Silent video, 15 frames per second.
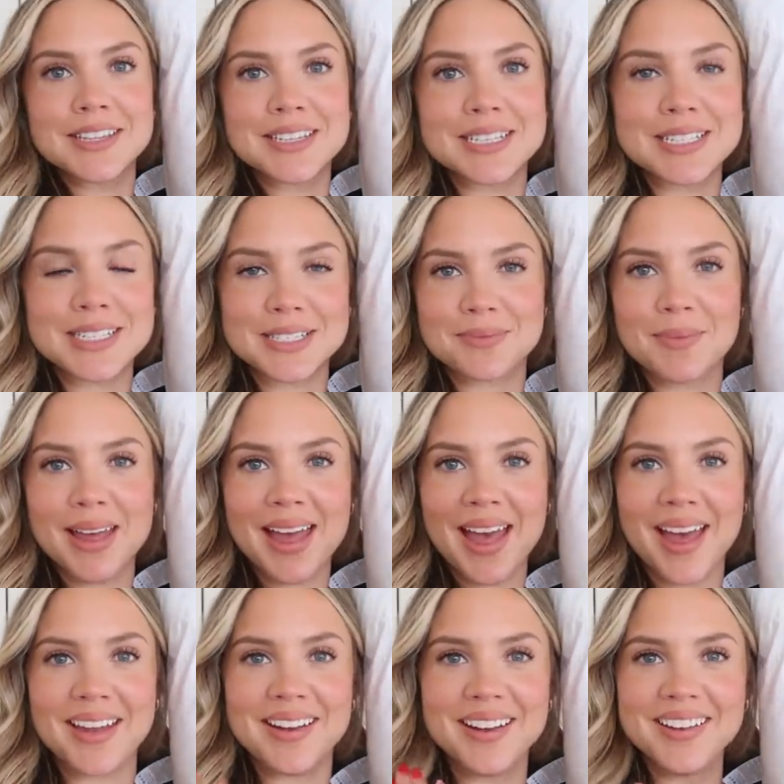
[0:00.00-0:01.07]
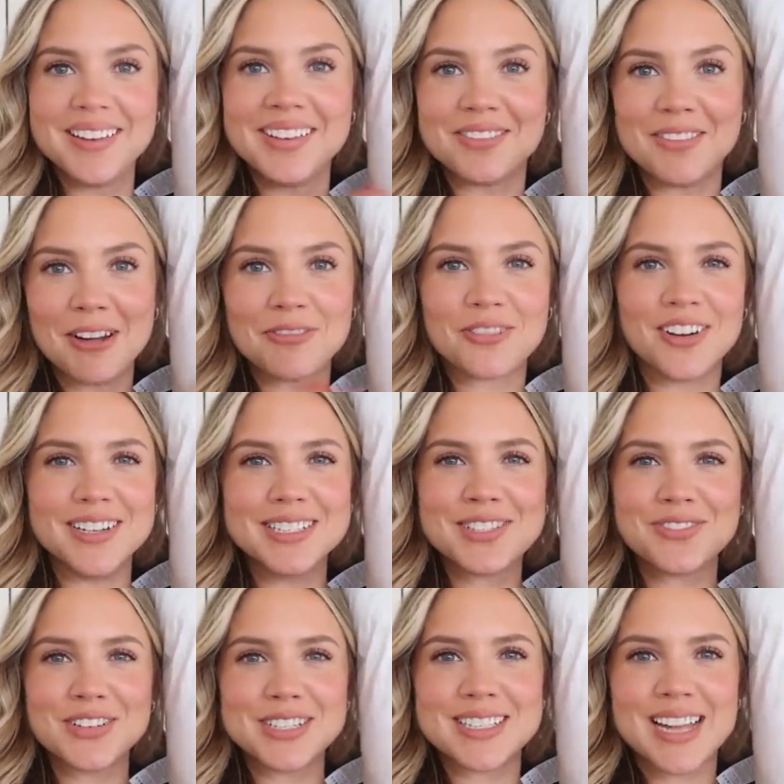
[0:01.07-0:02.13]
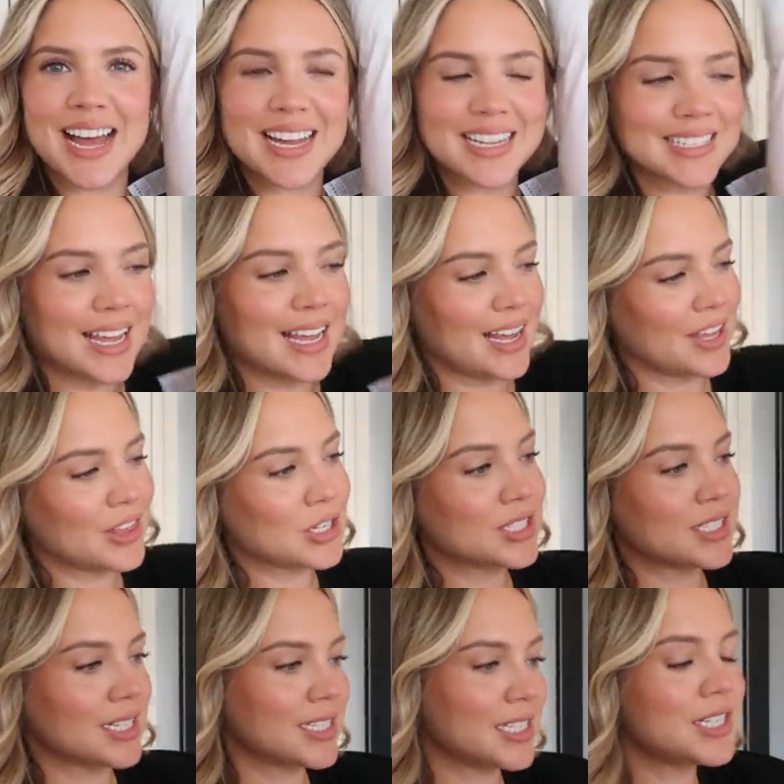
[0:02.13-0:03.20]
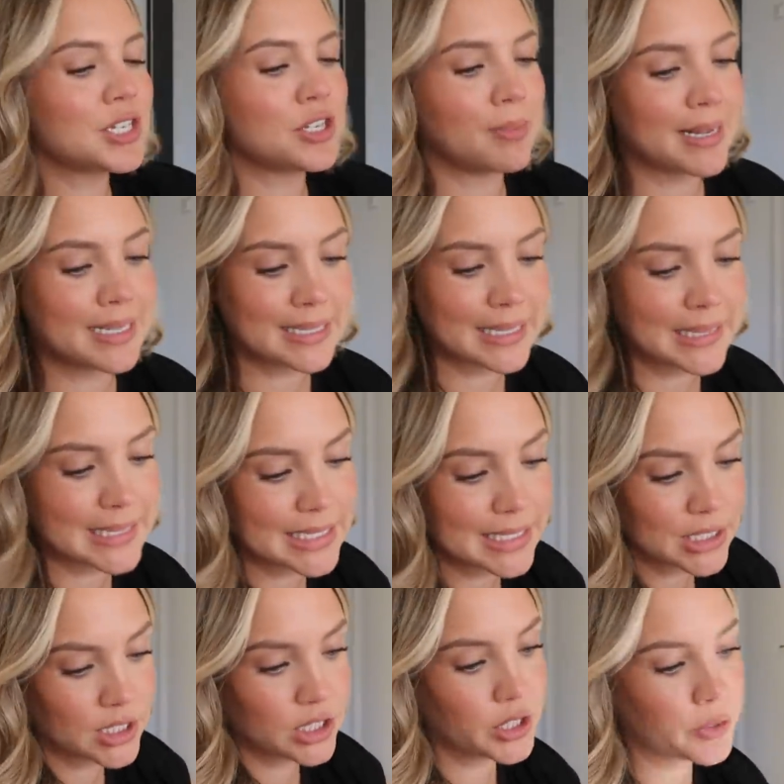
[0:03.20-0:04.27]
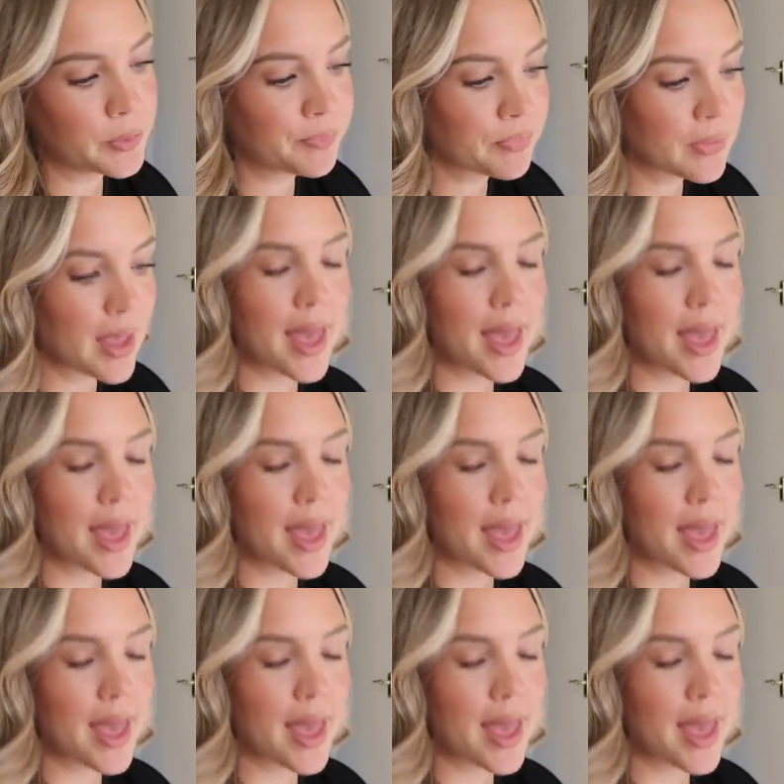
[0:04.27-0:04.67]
This is my head reference for size. They're 62 by 62.